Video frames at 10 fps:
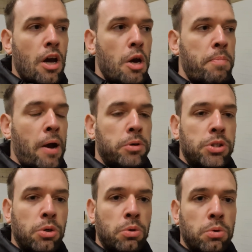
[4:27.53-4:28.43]
power
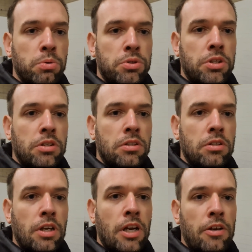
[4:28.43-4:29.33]
tools, and
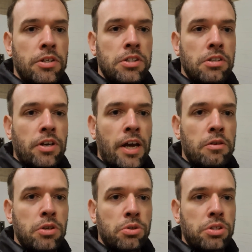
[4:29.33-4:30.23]
you know, you're still getting
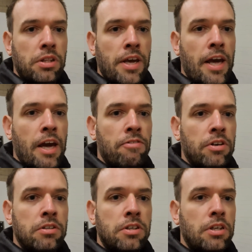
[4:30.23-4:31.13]
dust in the air,
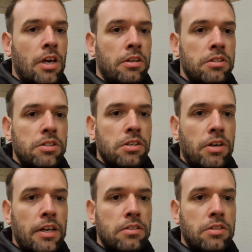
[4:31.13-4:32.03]
and you know, you still
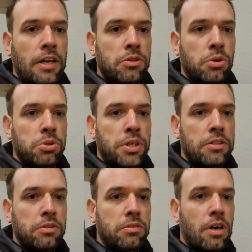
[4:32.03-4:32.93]
get that dust
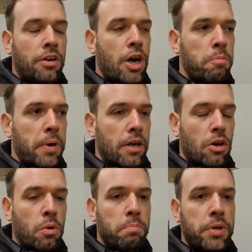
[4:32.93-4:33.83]
settle. I know bigger
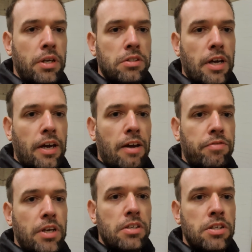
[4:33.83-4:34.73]
companies, they have
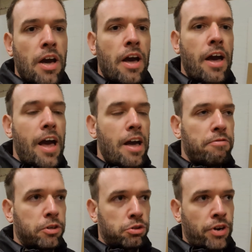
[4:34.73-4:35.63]
these air
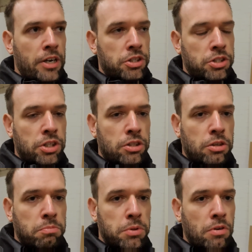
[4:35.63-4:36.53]
filtration
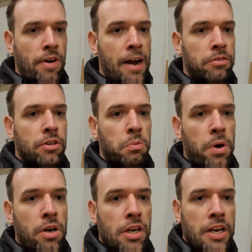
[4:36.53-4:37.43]
systems around the
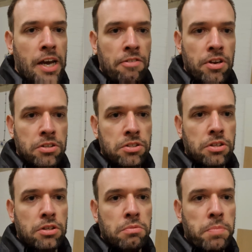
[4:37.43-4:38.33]
working areas
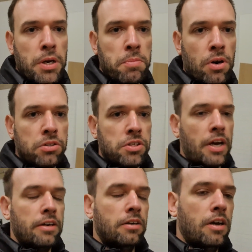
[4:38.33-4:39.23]
to minimise
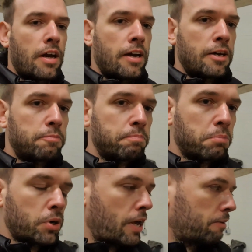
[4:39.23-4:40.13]
that.
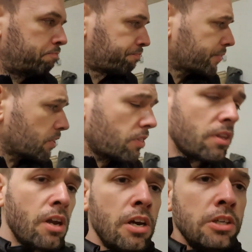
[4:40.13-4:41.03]
But yeah,
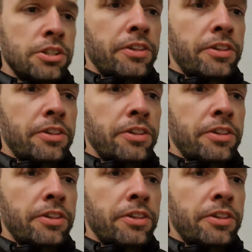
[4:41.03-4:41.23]
so